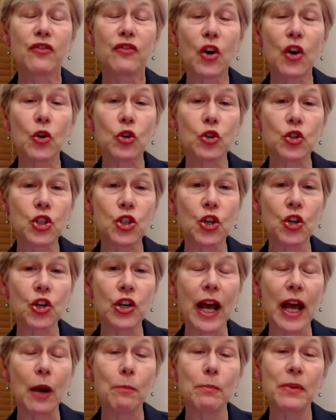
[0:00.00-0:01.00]
the voter
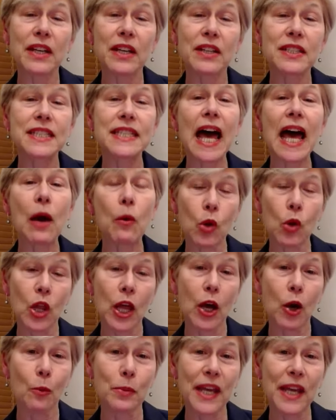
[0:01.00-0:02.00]
turnout because that will
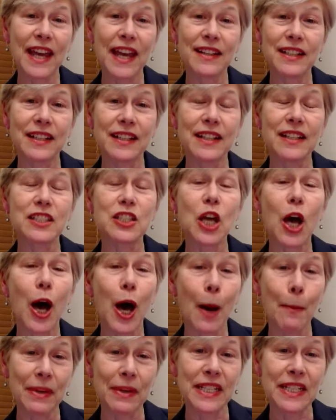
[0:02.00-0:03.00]
help candidates
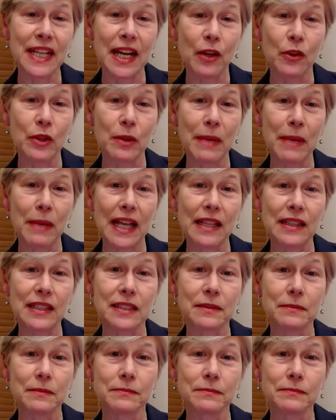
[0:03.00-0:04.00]
up and down the ballot.